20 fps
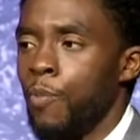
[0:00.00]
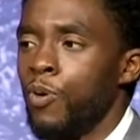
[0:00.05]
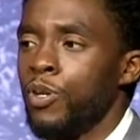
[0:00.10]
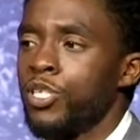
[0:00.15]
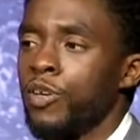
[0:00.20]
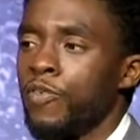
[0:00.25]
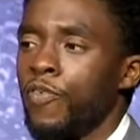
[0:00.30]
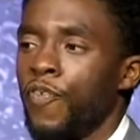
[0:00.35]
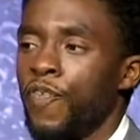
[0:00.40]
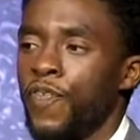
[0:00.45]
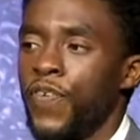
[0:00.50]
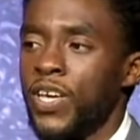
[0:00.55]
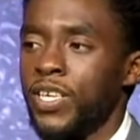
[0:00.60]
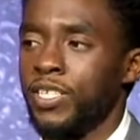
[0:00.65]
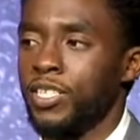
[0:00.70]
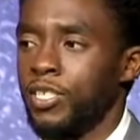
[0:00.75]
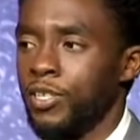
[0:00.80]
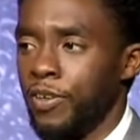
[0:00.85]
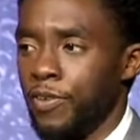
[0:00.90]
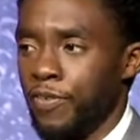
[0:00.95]
He was
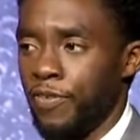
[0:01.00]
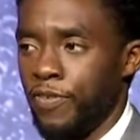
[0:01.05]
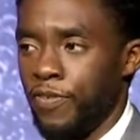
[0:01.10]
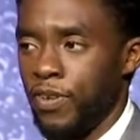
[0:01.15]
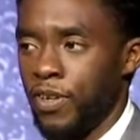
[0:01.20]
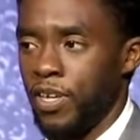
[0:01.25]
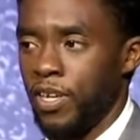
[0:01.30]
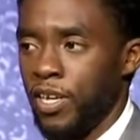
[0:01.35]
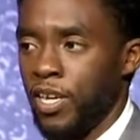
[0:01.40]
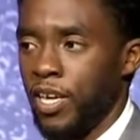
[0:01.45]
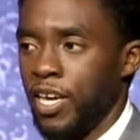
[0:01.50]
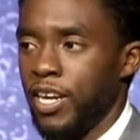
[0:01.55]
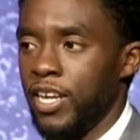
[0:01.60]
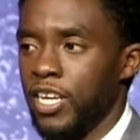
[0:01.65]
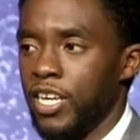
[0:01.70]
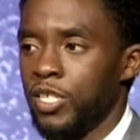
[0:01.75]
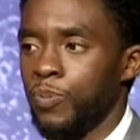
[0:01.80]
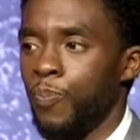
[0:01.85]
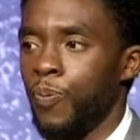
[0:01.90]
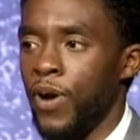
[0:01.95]
offensive
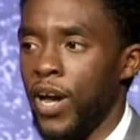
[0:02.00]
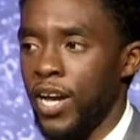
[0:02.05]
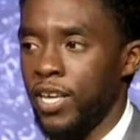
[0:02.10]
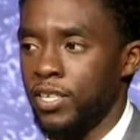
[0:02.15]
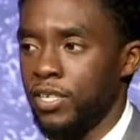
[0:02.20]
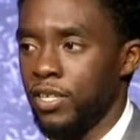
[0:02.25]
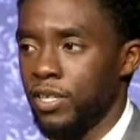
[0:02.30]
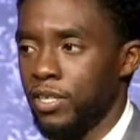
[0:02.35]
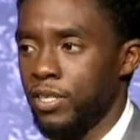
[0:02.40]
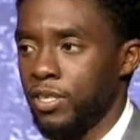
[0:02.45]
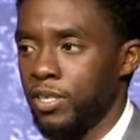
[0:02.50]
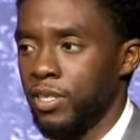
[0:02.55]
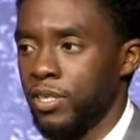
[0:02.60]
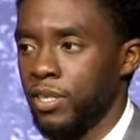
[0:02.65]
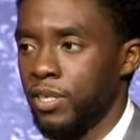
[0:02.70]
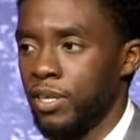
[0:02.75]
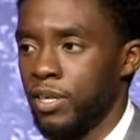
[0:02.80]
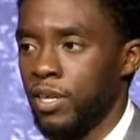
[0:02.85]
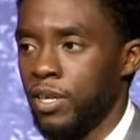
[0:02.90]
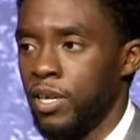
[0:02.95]
in his
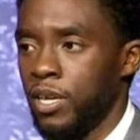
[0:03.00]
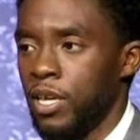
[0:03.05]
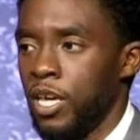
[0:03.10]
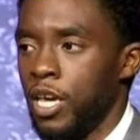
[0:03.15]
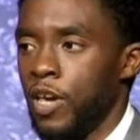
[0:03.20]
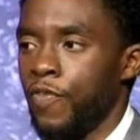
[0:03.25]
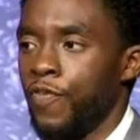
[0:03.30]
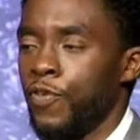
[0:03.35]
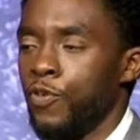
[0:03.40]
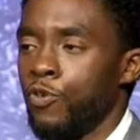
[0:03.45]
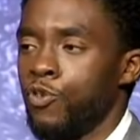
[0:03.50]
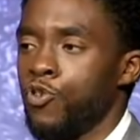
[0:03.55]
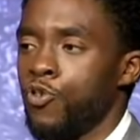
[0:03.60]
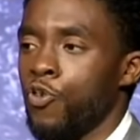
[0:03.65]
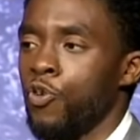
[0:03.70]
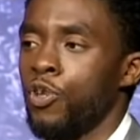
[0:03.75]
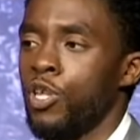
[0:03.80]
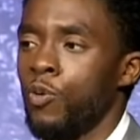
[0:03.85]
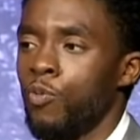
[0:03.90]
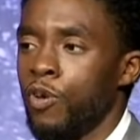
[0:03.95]
practice. If you
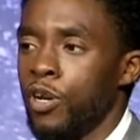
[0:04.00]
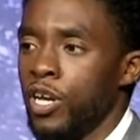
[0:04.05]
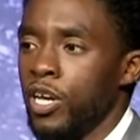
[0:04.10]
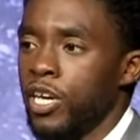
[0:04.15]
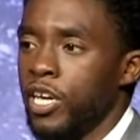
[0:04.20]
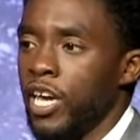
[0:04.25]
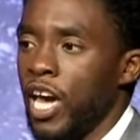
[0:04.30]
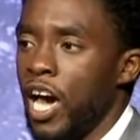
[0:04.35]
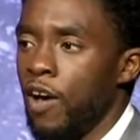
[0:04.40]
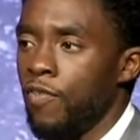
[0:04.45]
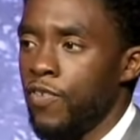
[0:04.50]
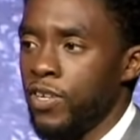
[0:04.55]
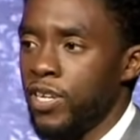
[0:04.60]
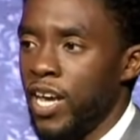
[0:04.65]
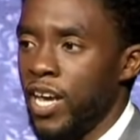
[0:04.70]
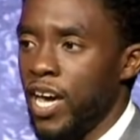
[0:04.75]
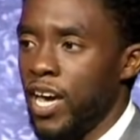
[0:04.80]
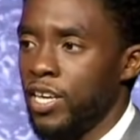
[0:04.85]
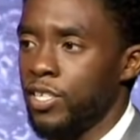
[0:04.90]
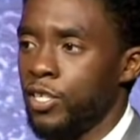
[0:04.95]
truly want to
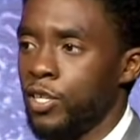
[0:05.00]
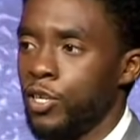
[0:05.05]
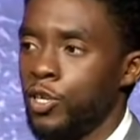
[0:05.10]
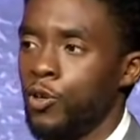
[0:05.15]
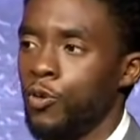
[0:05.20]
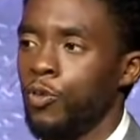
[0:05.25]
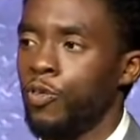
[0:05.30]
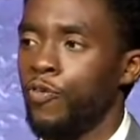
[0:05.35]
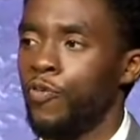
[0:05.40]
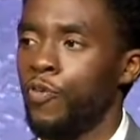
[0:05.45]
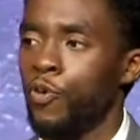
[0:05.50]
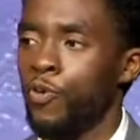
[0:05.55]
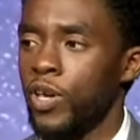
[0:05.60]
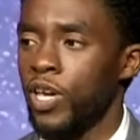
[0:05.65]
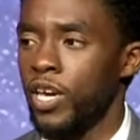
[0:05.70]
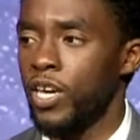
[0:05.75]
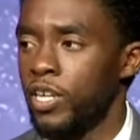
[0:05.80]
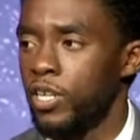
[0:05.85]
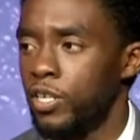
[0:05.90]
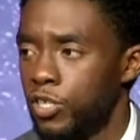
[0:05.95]
galvanize a
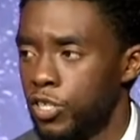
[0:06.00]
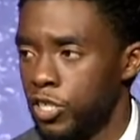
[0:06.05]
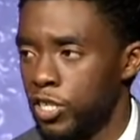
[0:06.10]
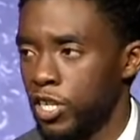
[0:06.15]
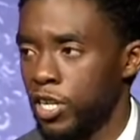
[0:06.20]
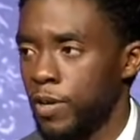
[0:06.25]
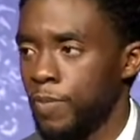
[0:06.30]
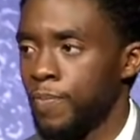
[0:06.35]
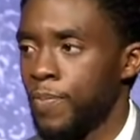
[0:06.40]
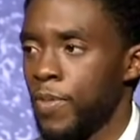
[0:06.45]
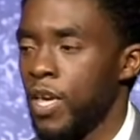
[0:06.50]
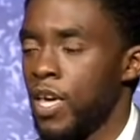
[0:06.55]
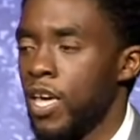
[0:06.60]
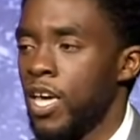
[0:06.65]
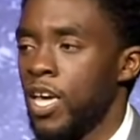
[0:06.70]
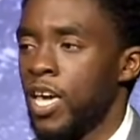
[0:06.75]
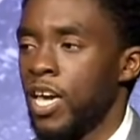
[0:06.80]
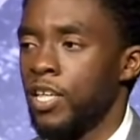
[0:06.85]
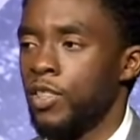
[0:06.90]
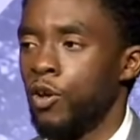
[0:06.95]
youthful energy
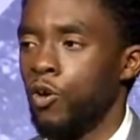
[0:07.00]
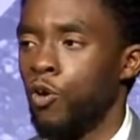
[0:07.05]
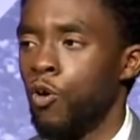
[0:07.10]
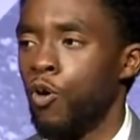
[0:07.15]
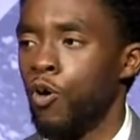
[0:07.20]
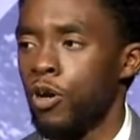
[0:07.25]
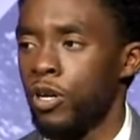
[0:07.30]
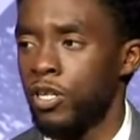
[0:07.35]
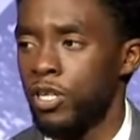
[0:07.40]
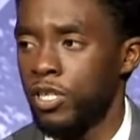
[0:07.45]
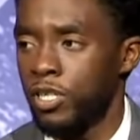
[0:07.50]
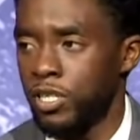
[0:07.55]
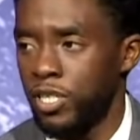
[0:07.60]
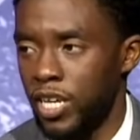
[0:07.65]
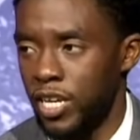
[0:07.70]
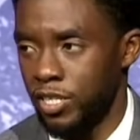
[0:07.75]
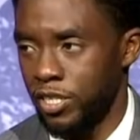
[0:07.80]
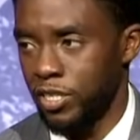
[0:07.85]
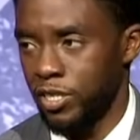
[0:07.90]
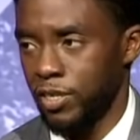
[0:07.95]
in the
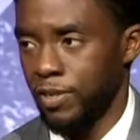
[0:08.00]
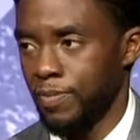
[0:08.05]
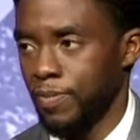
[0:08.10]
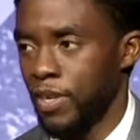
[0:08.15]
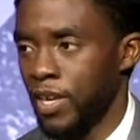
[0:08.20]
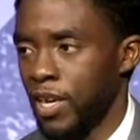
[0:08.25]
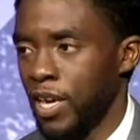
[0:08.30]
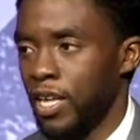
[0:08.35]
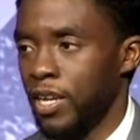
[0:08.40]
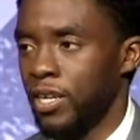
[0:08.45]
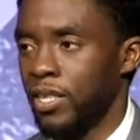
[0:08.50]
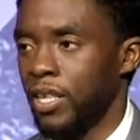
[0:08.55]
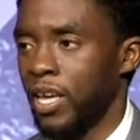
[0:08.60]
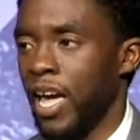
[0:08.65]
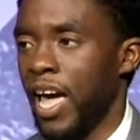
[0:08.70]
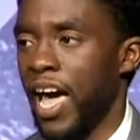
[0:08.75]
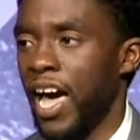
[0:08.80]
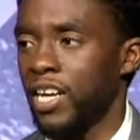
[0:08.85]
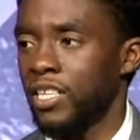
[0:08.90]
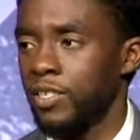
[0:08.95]
organization and in
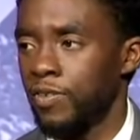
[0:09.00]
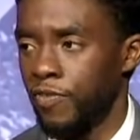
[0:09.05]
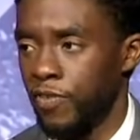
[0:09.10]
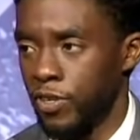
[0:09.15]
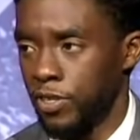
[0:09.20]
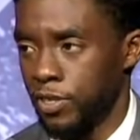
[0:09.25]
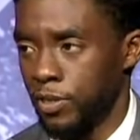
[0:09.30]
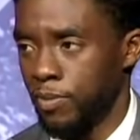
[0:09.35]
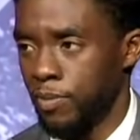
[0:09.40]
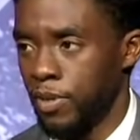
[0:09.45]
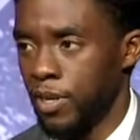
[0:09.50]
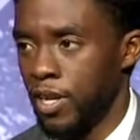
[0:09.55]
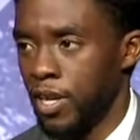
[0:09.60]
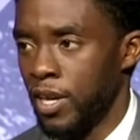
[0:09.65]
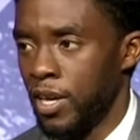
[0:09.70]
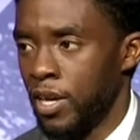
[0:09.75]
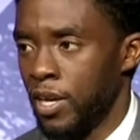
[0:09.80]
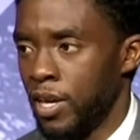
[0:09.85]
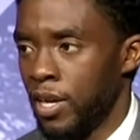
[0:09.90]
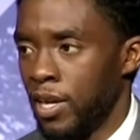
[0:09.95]
the activism,
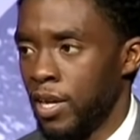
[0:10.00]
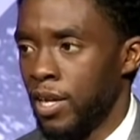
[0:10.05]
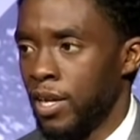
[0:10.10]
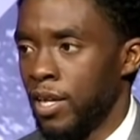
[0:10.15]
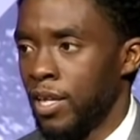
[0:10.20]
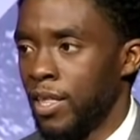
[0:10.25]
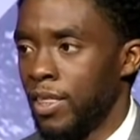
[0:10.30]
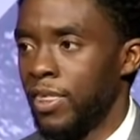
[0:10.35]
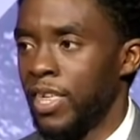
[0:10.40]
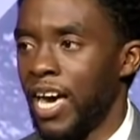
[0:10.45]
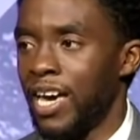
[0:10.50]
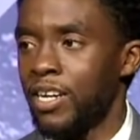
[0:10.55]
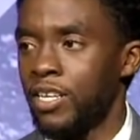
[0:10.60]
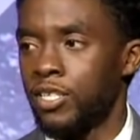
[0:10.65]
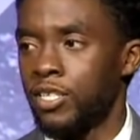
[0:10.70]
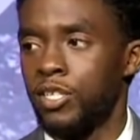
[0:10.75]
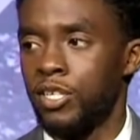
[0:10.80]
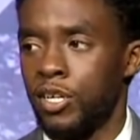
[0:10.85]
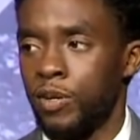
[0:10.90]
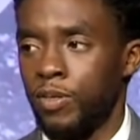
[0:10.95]

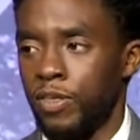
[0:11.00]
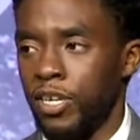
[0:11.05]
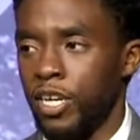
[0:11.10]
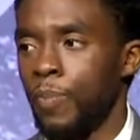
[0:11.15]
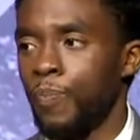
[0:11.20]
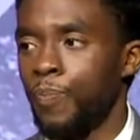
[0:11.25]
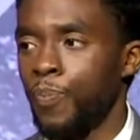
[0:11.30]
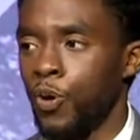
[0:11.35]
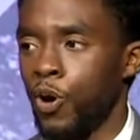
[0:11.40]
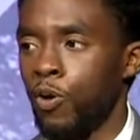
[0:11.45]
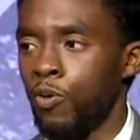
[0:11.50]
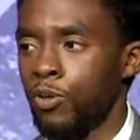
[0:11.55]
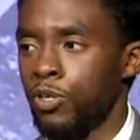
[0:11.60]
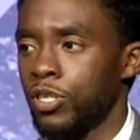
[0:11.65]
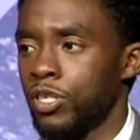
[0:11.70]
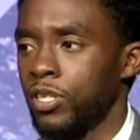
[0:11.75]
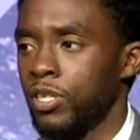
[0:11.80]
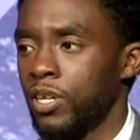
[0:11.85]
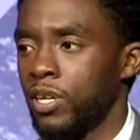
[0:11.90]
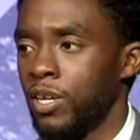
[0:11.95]
that is the, the
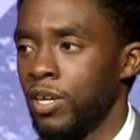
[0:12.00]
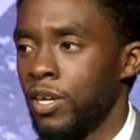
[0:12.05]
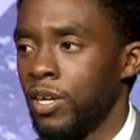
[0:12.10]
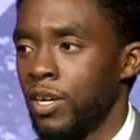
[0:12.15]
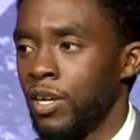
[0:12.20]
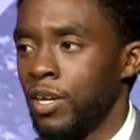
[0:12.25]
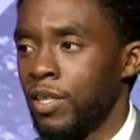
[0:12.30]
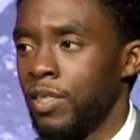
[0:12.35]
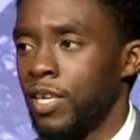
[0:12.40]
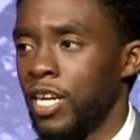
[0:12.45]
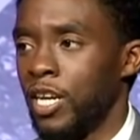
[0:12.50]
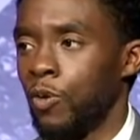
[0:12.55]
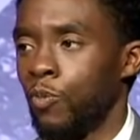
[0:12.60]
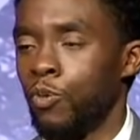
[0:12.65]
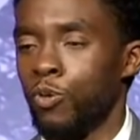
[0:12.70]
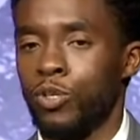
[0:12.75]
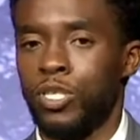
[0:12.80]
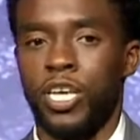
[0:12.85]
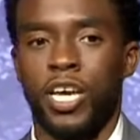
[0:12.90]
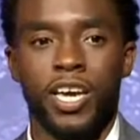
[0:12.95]
approach that
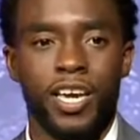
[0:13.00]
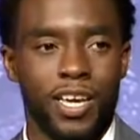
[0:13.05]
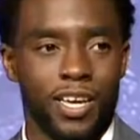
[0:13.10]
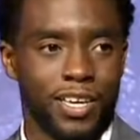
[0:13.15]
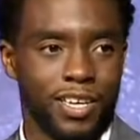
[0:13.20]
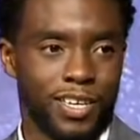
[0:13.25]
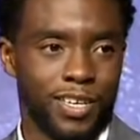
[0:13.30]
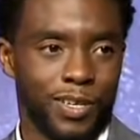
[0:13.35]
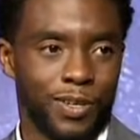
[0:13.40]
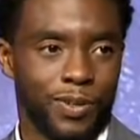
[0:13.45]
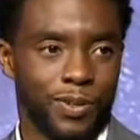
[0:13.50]
it will take.